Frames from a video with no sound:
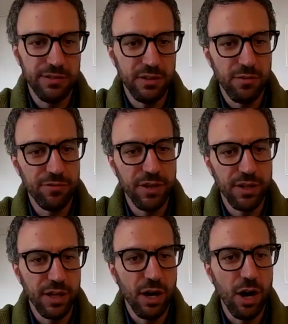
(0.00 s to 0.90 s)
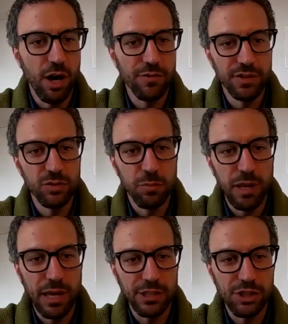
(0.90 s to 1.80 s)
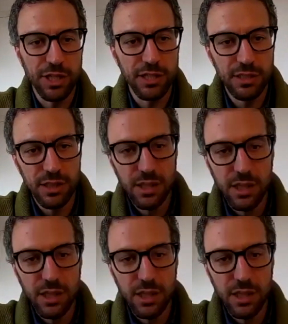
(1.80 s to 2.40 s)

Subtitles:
of the supply chain.